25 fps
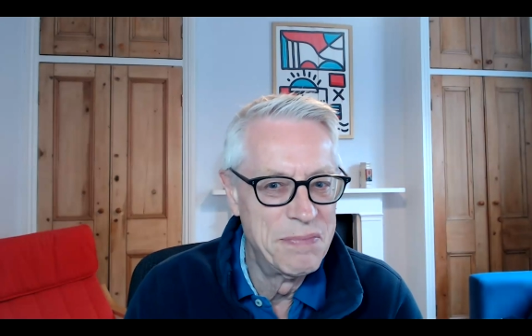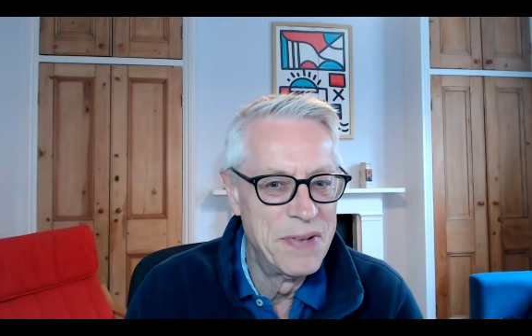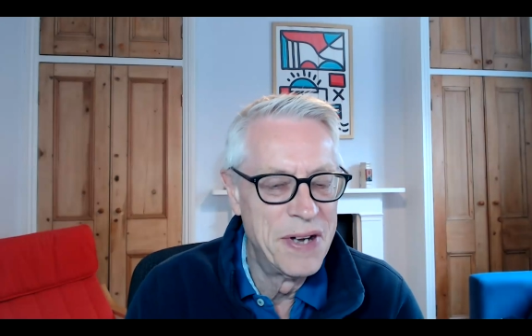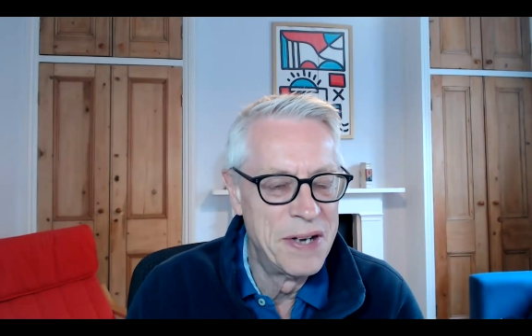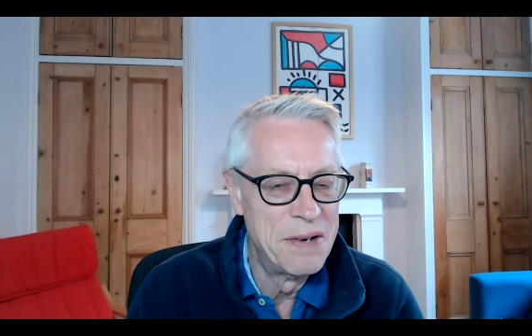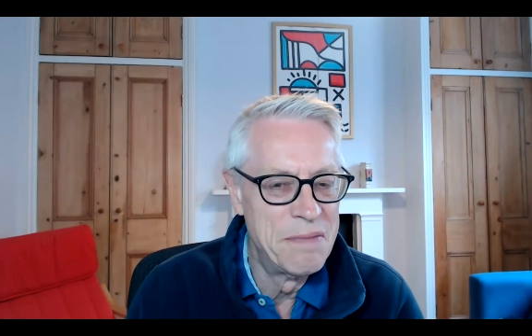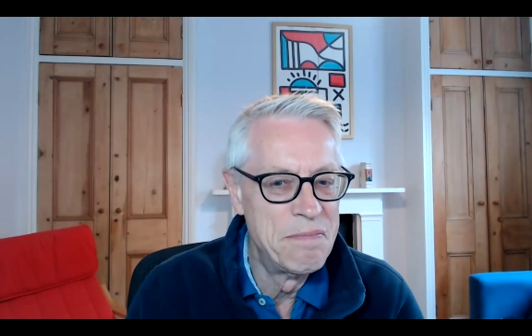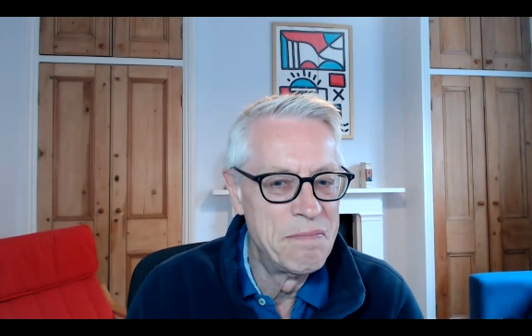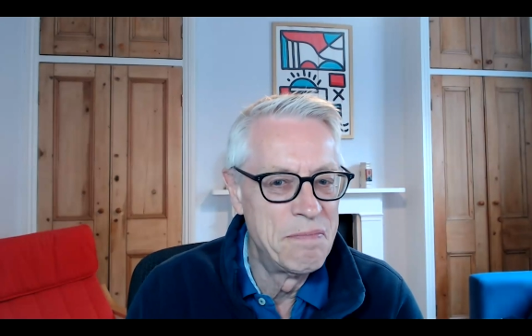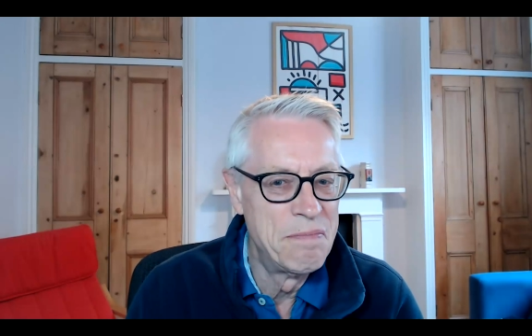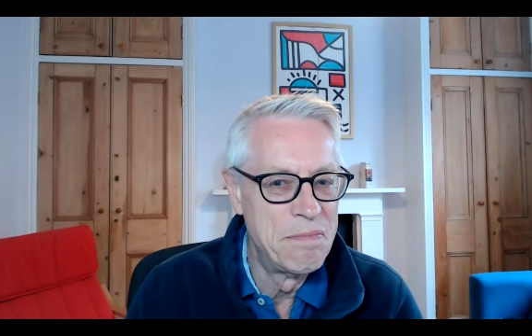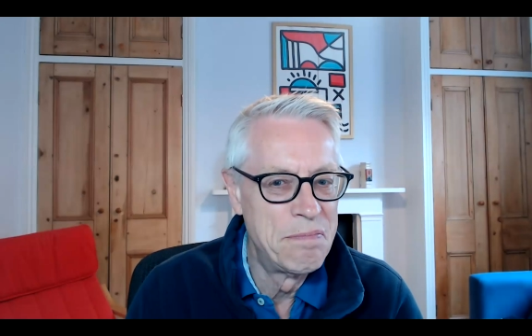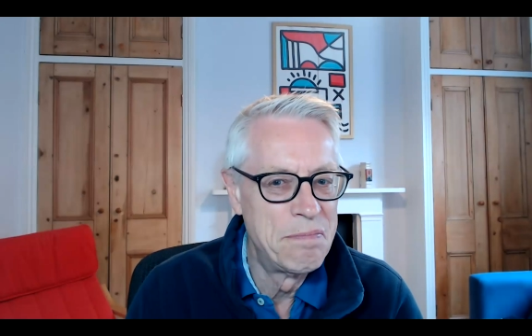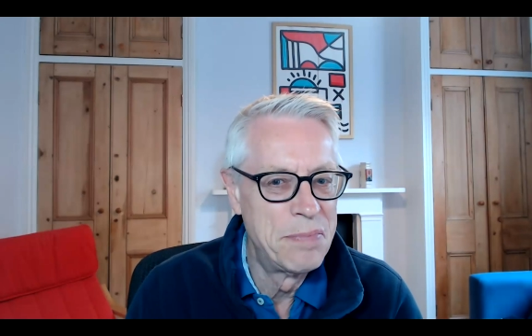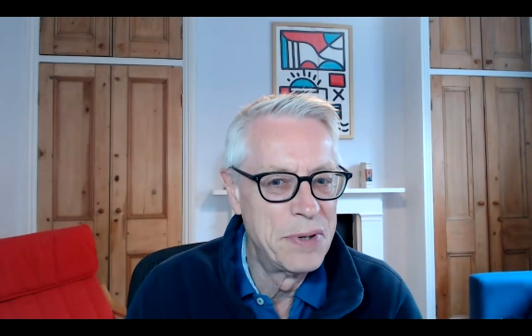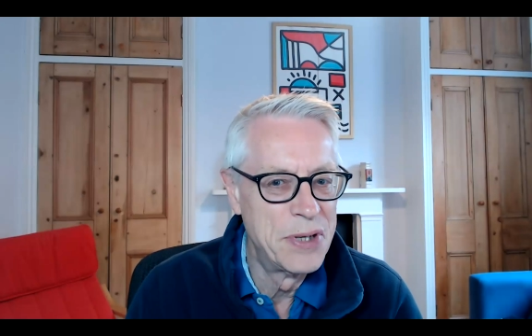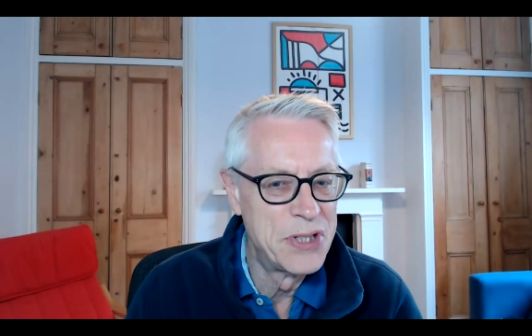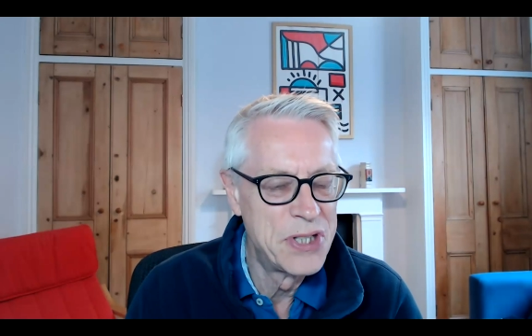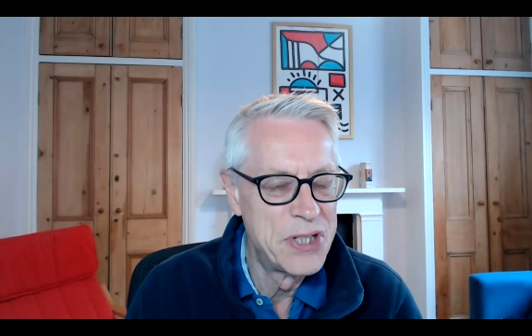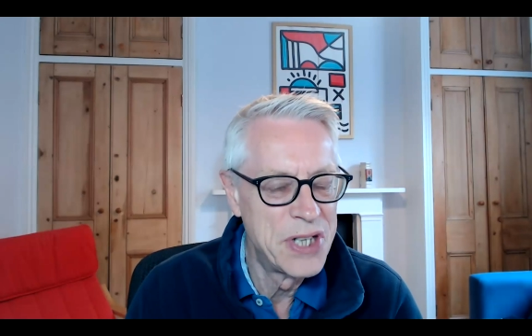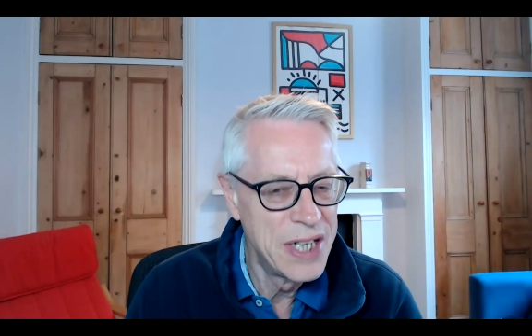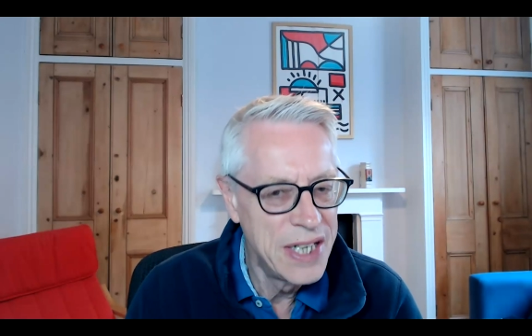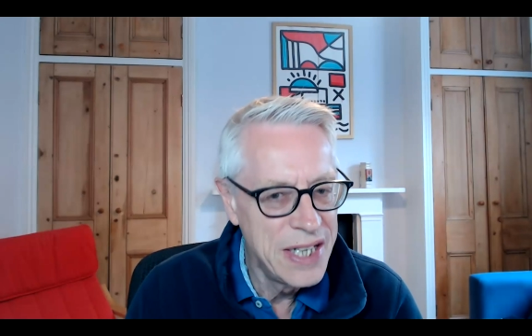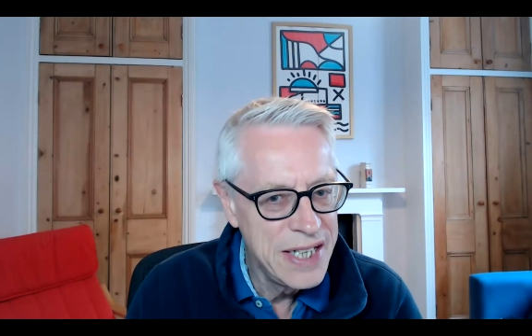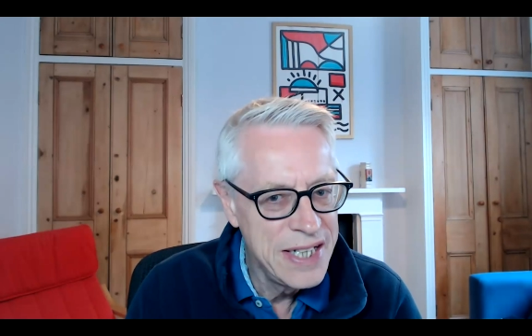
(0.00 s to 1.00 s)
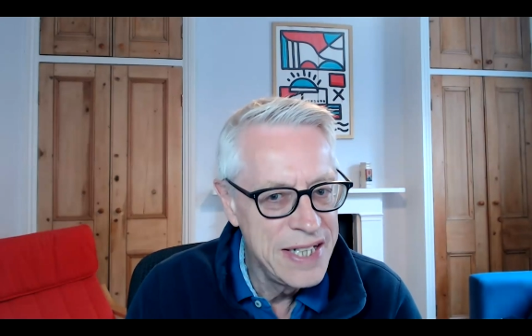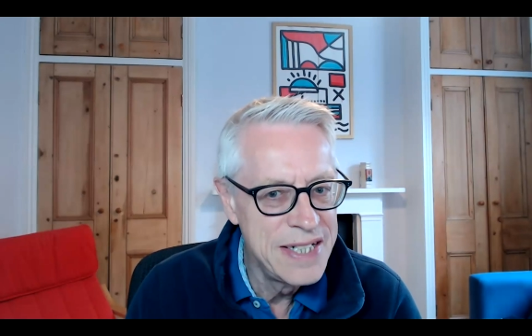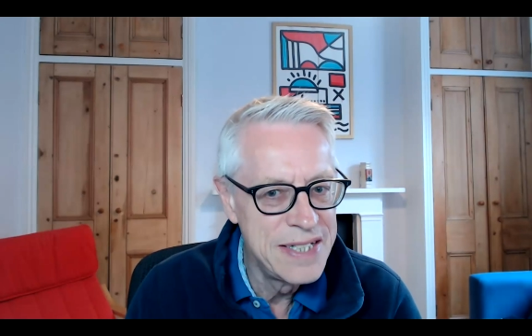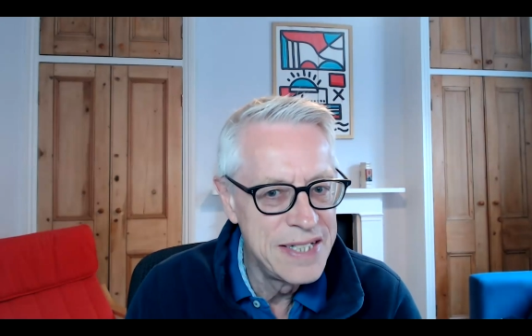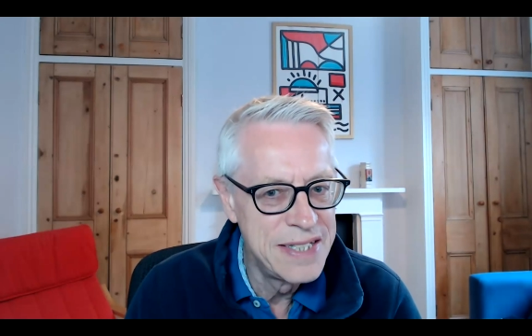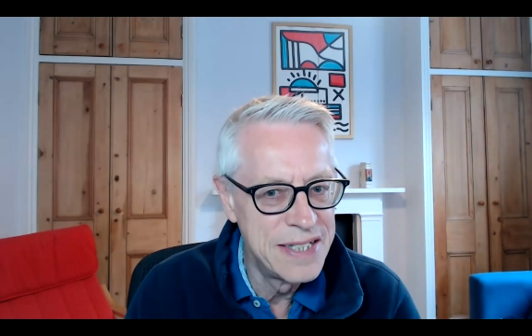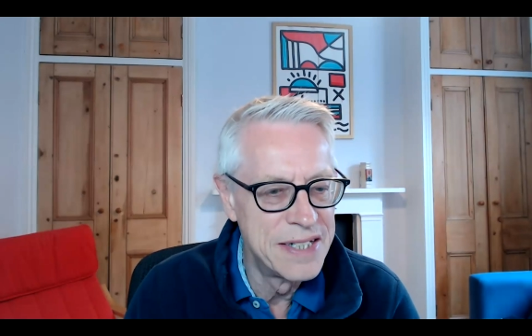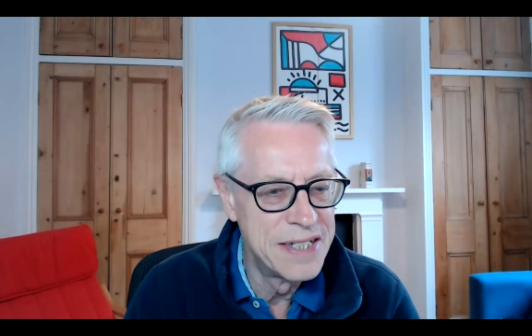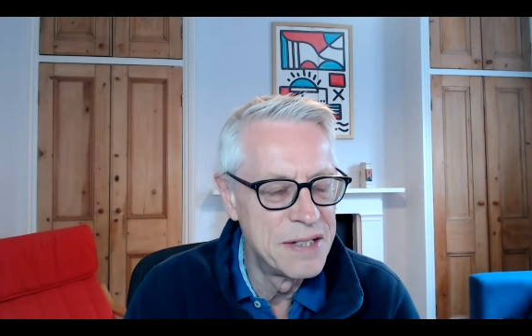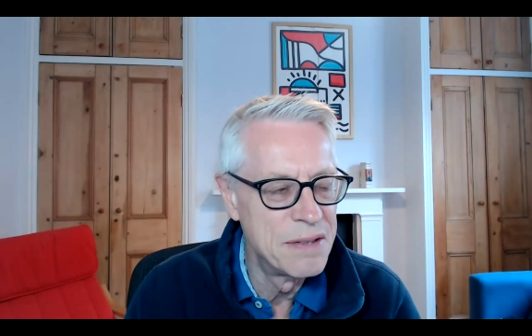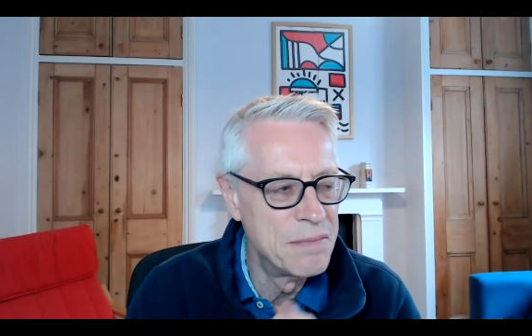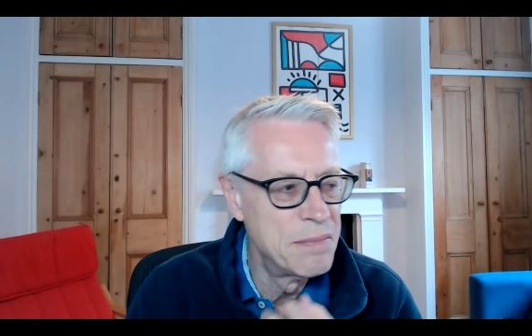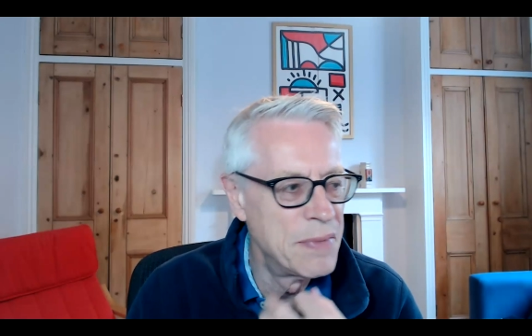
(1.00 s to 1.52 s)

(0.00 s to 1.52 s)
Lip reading: but to ease it